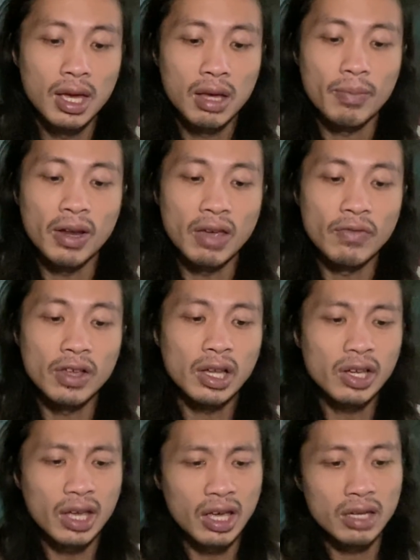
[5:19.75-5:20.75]
But I feel
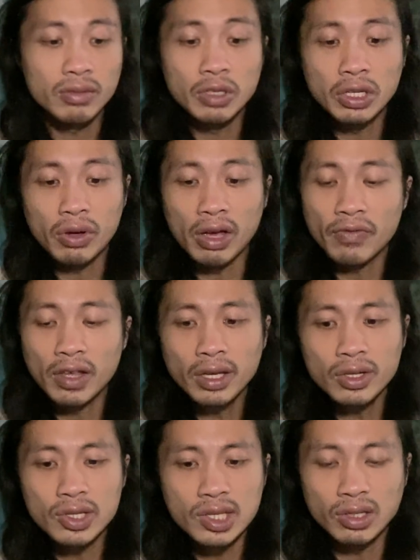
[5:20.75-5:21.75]
like, you know, I feel like
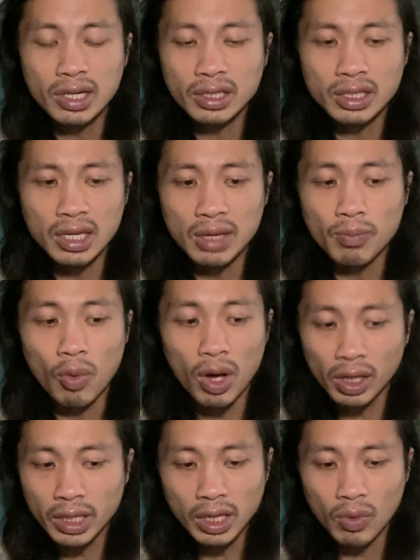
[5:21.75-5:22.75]
you're still going to keep
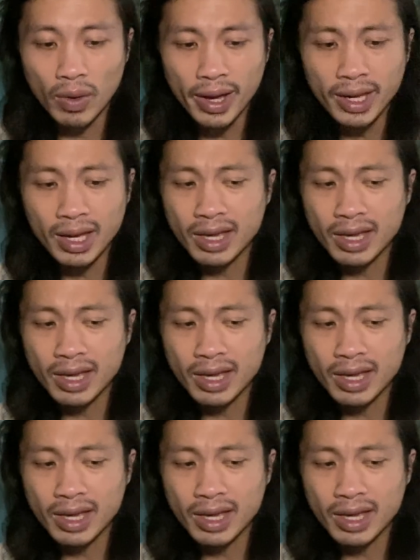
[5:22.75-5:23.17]
walking away.